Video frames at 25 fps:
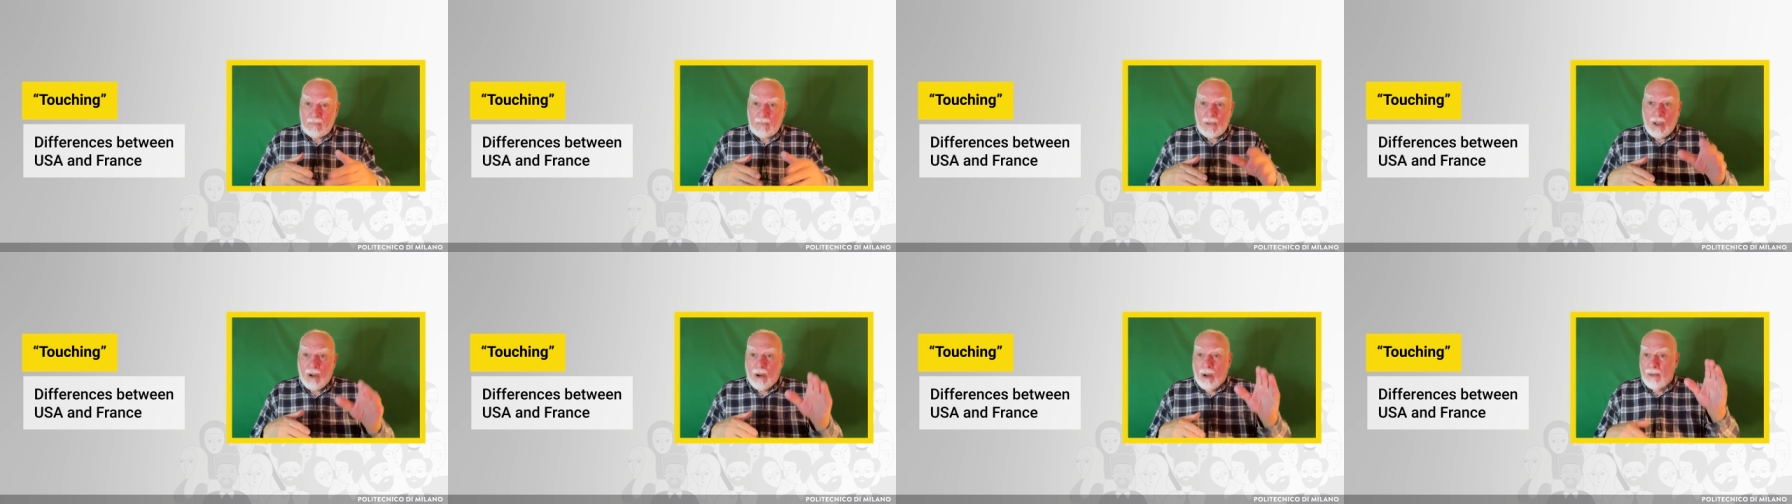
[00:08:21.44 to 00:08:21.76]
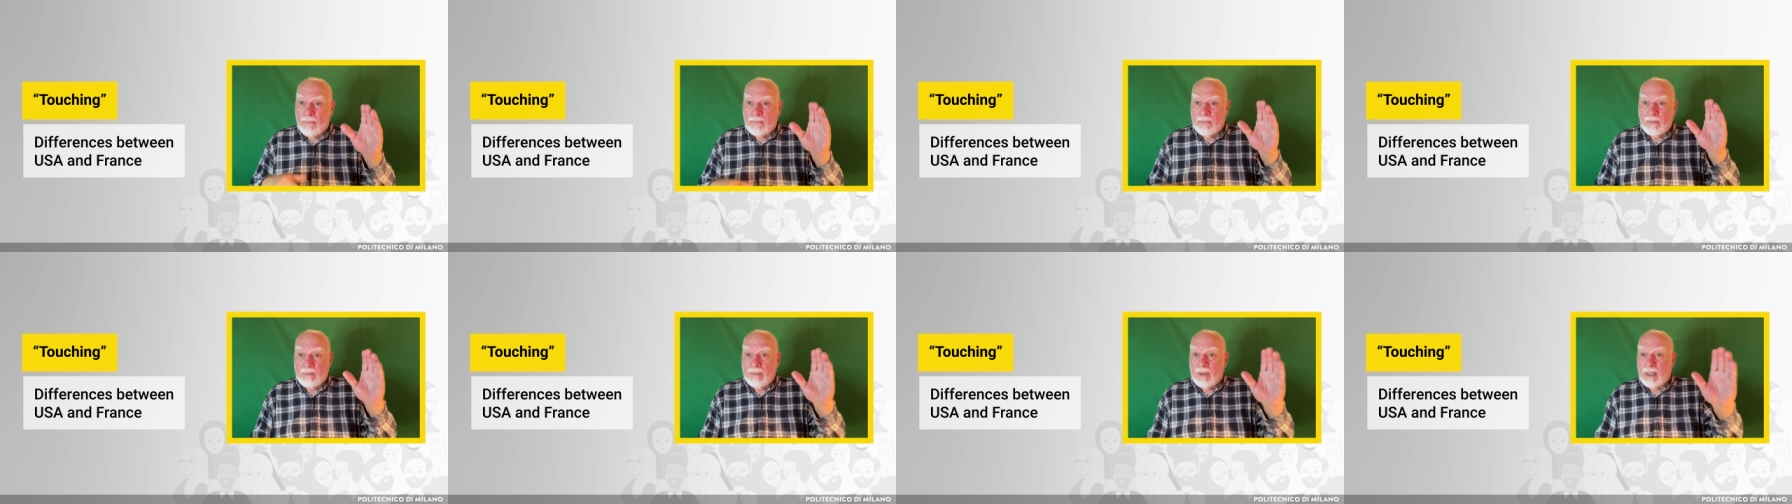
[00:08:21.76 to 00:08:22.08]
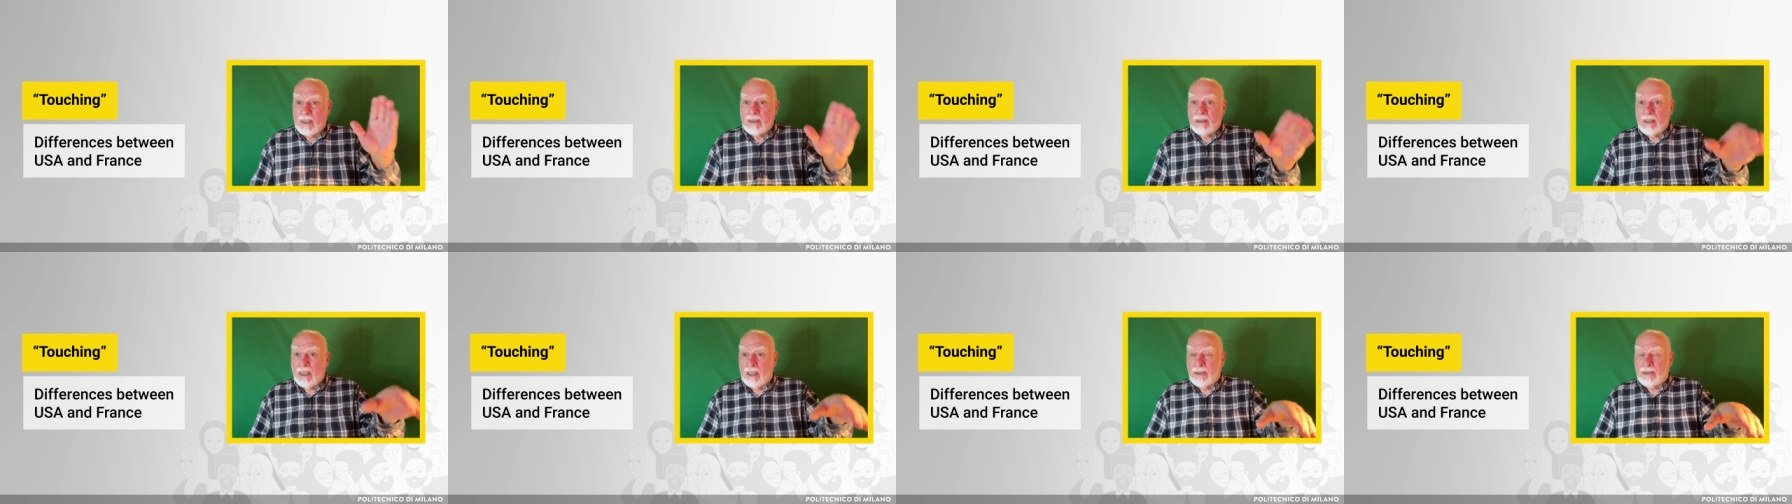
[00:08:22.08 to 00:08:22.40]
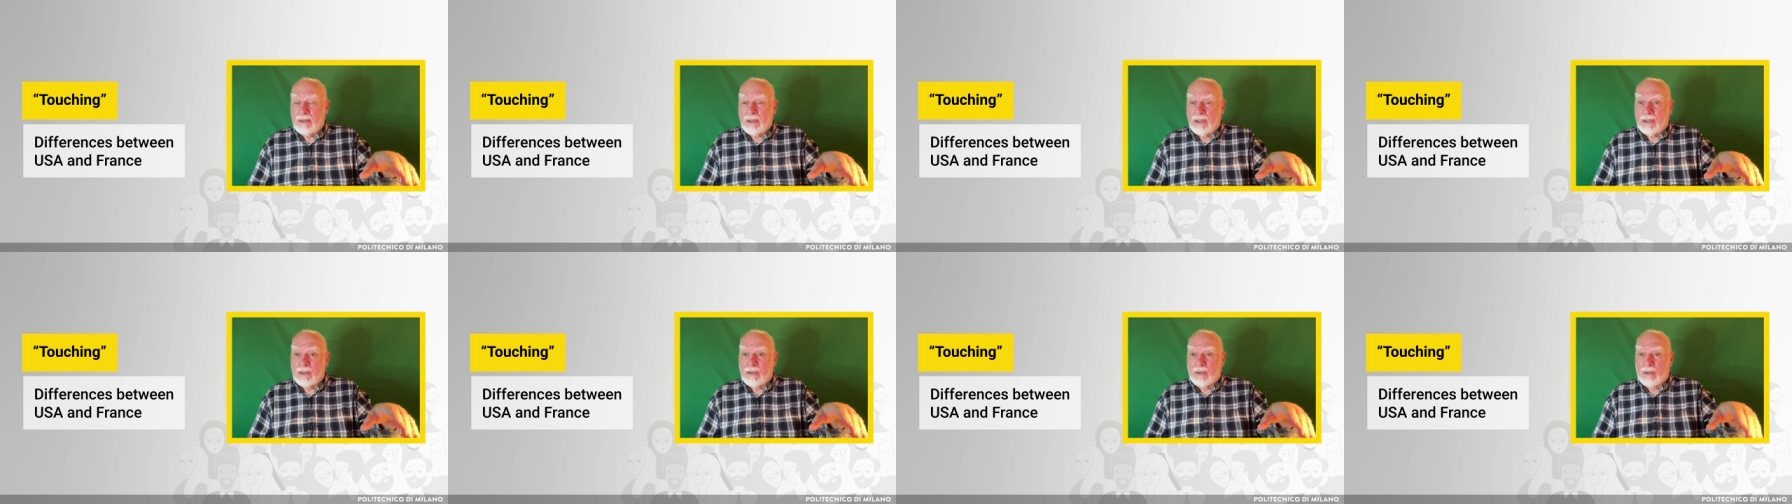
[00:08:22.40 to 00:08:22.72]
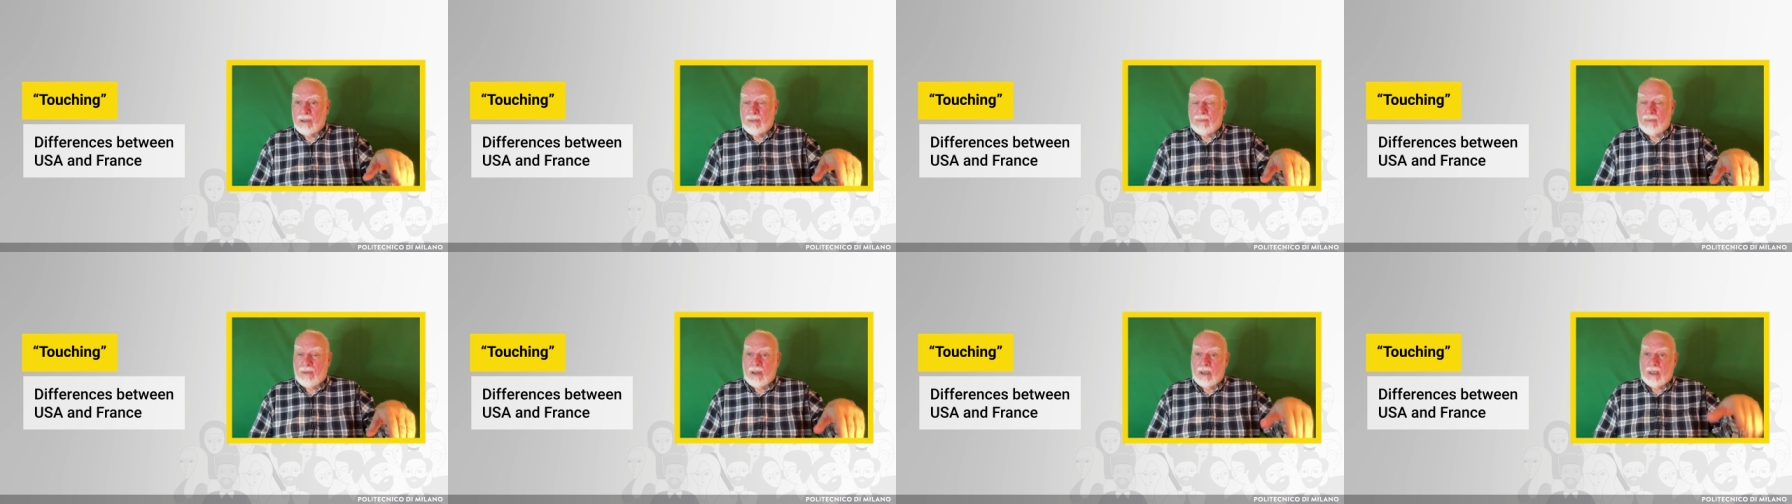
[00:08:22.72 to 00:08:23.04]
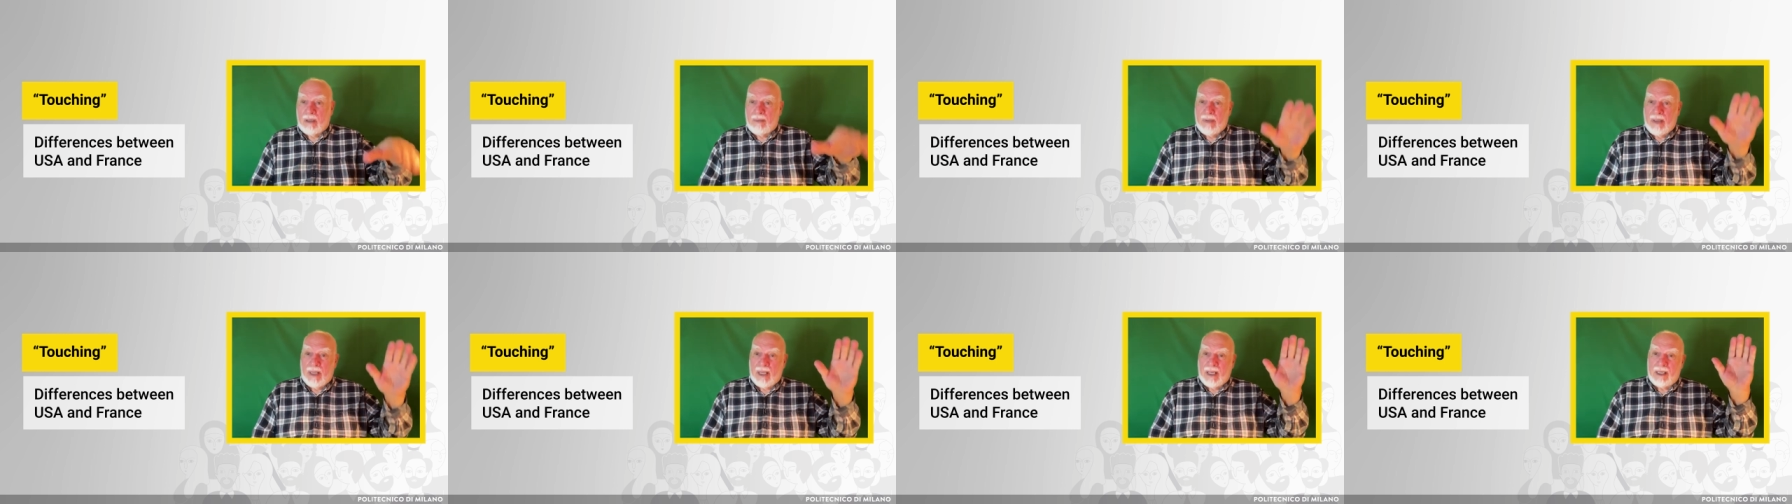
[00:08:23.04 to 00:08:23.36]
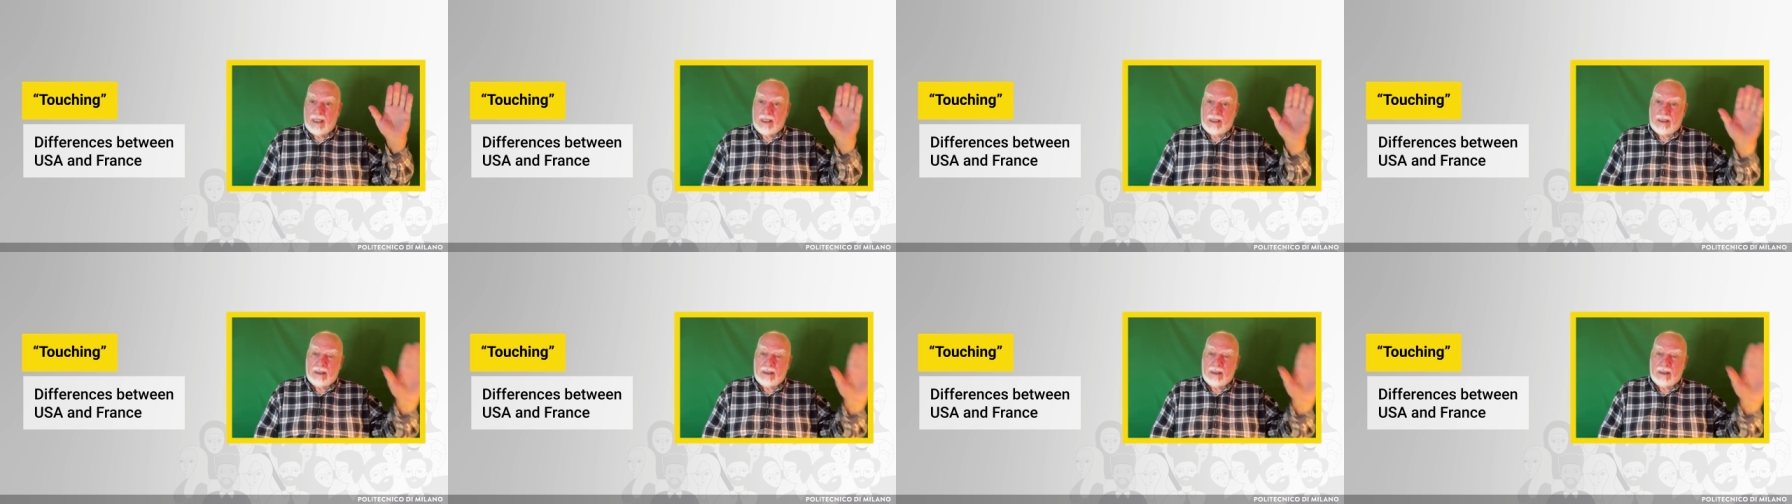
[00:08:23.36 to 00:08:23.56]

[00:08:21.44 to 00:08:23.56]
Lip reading: often my touch is sort of automatic,